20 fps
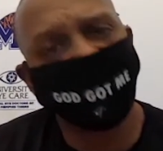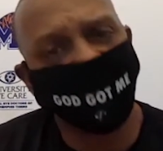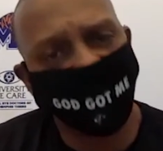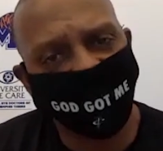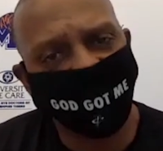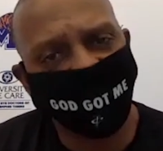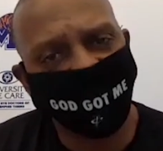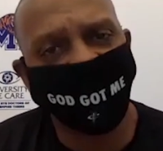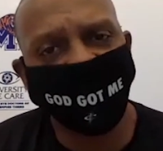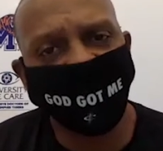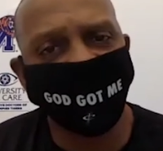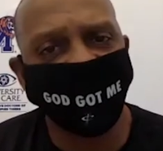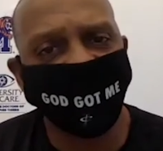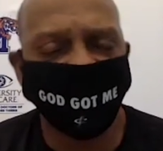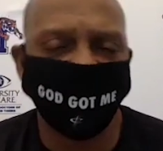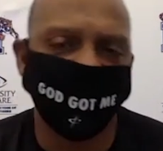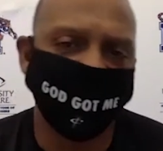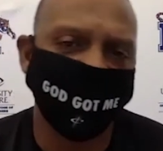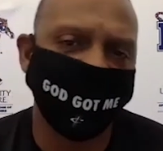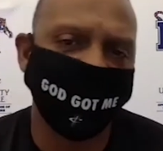then I think
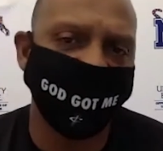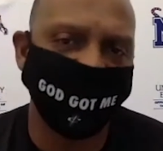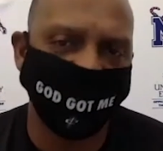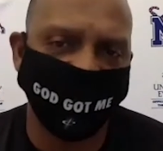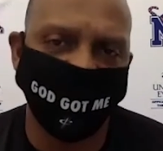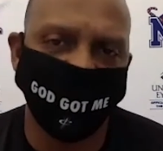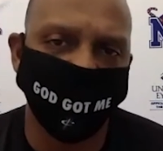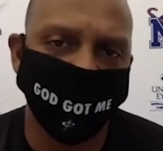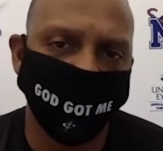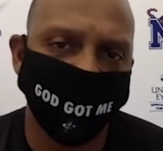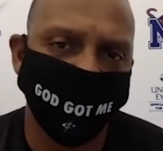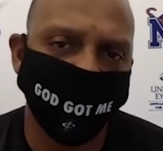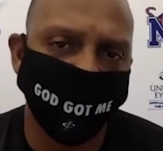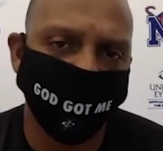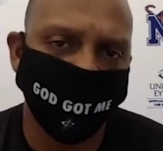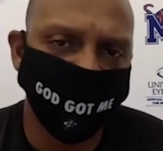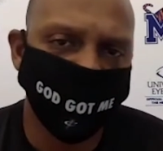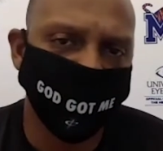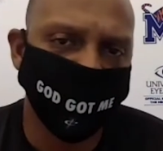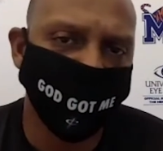that's a good idea
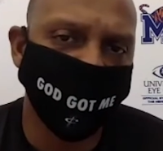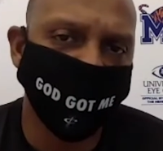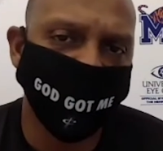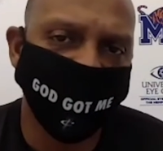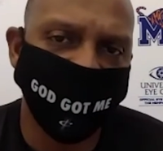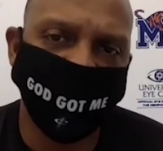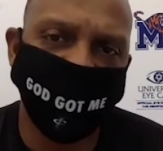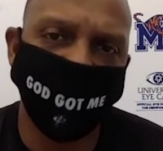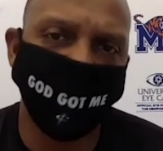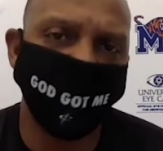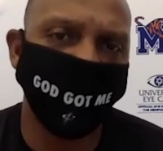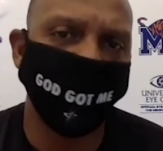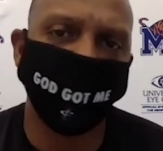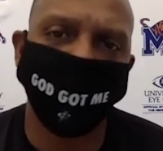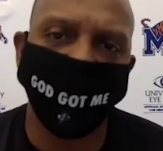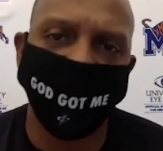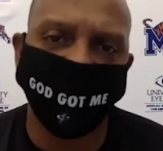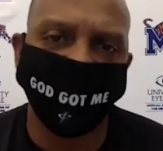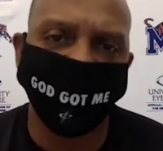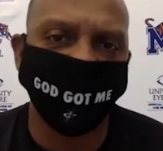for sure. You can come in and
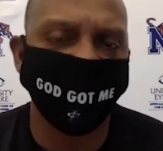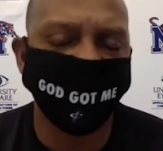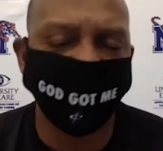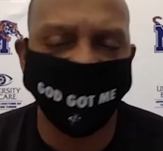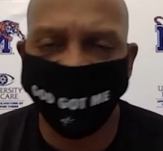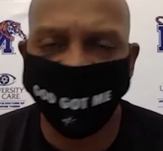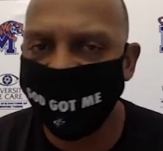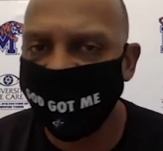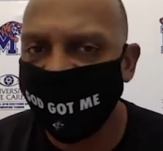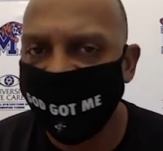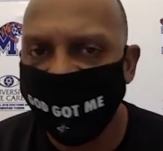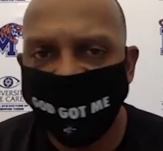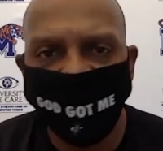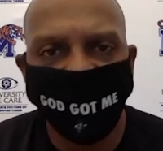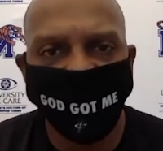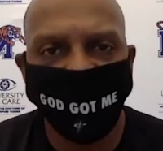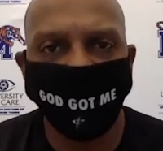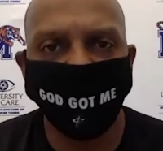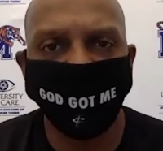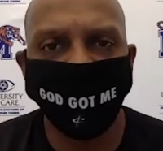practice and,
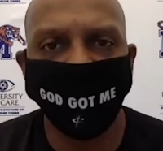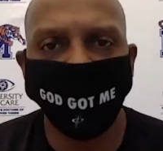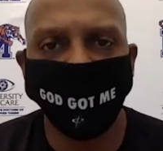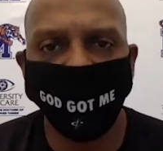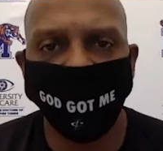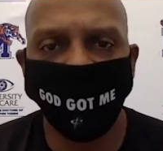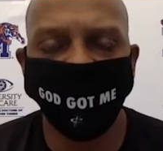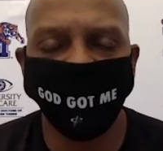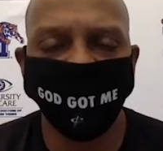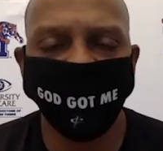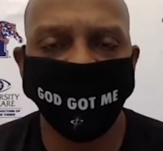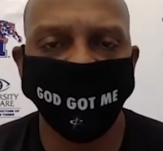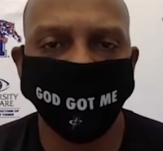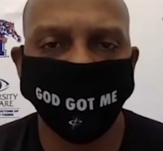and be a part of it.